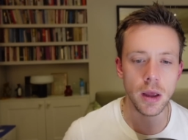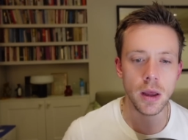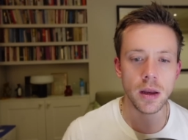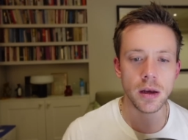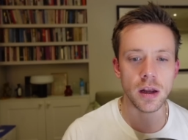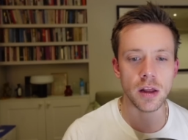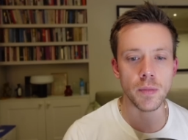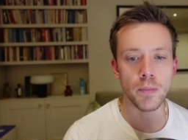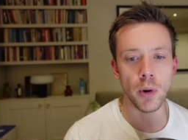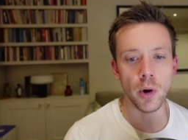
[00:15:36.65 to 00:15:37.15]

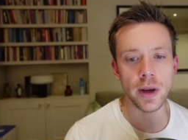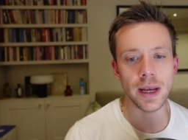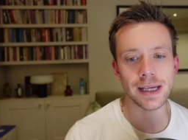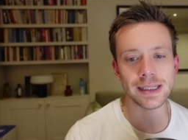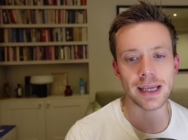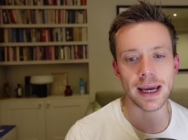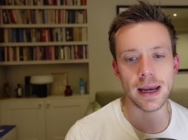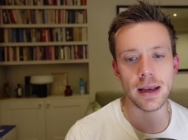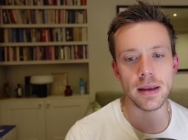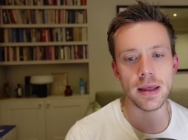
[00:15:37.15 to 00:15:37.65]
Now, the point is
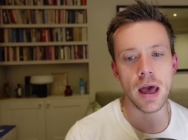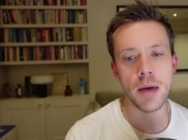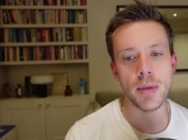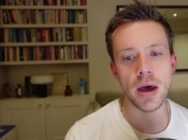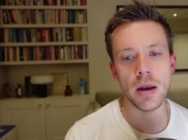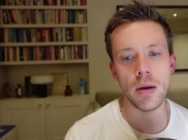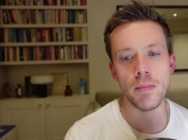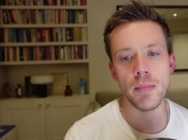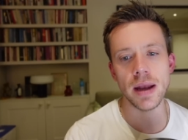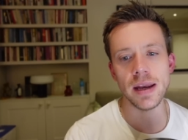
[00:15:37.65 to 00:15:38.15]
that in
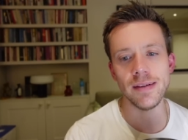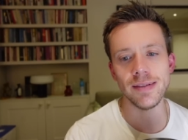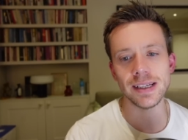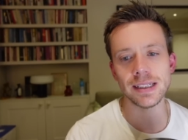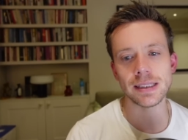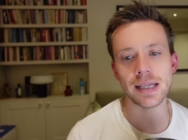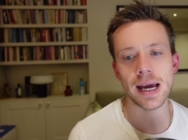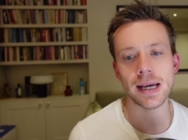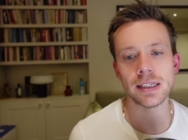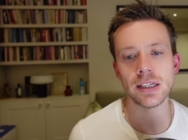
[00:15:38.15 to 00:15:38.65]
Yemen, many of
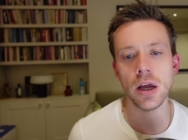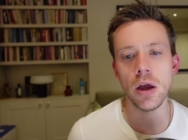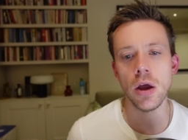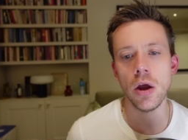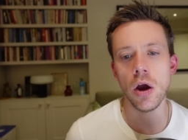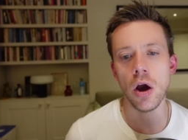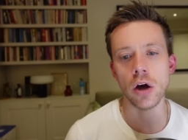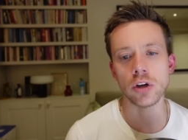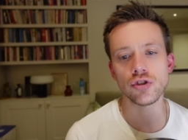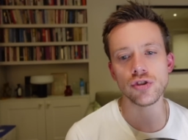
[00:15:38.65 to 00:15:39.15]
these deaths
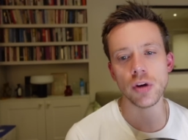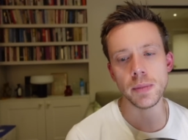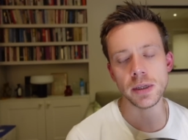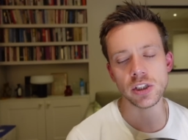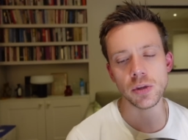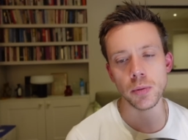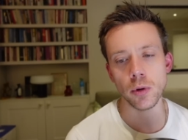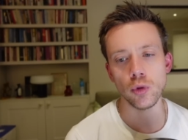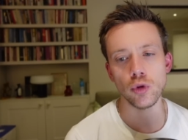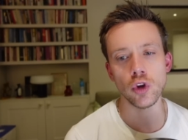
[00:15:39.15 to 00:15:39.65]
are
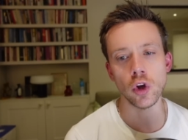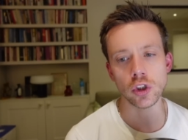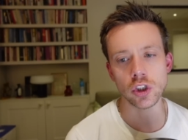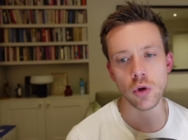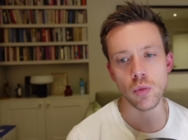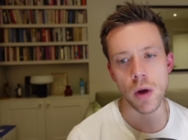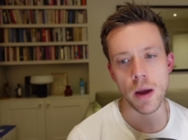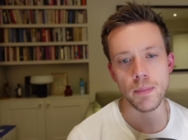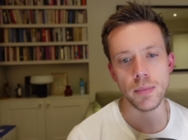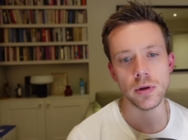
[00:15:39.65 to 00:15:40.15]
attributable not to
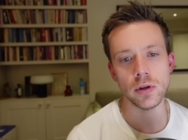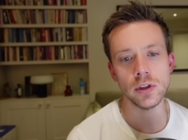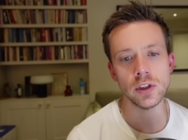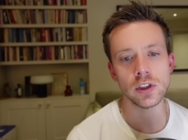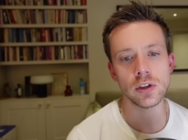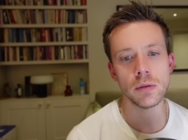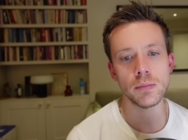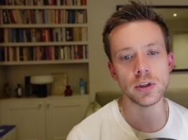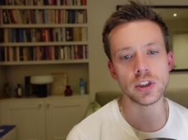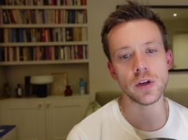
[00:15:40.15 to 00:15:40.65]
weapons,
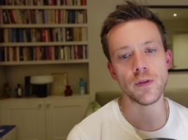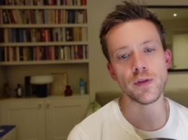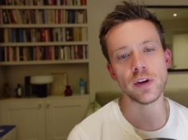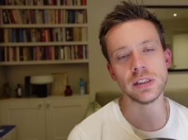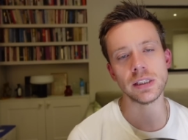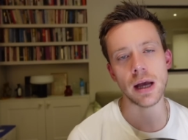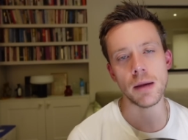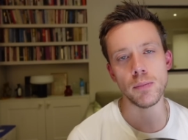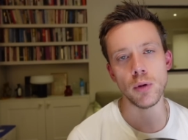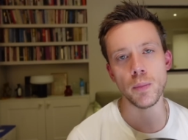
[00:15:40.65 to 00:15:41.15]
but to, for
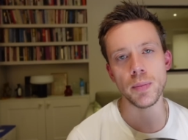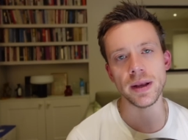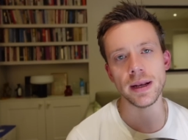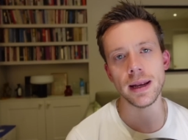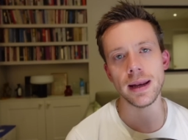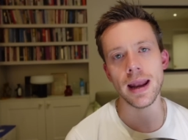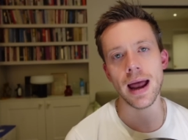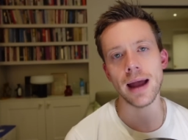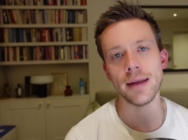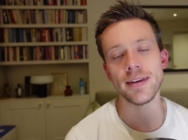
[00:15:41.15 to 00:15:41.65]
example,
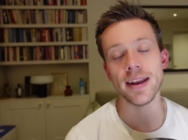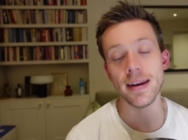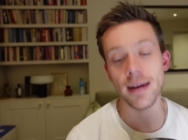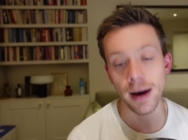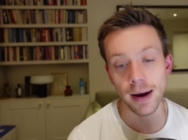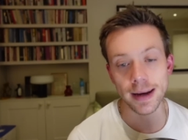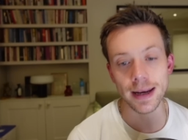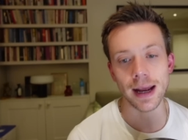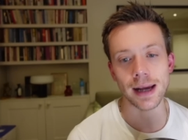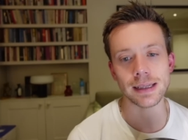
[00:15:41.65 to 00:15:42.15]
being
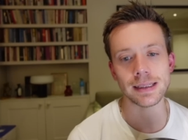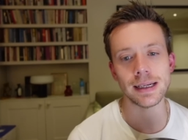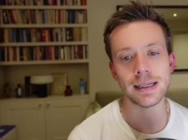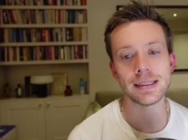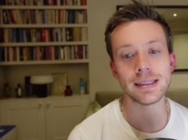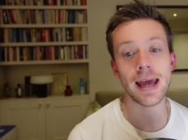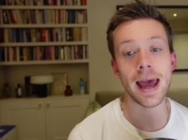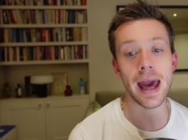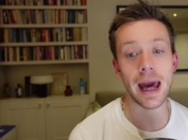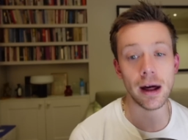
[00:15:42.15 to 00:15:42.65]
denied access
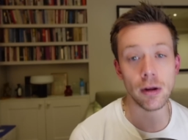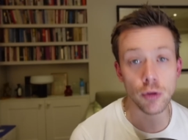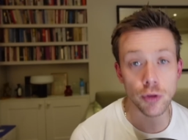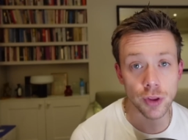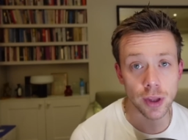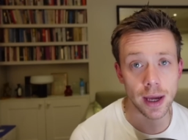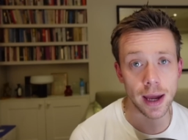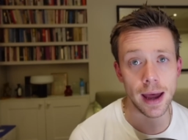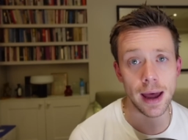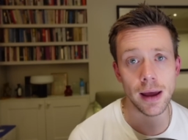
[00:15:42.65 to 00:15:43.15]
to
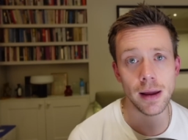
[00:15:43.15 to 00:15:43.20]
healthcare,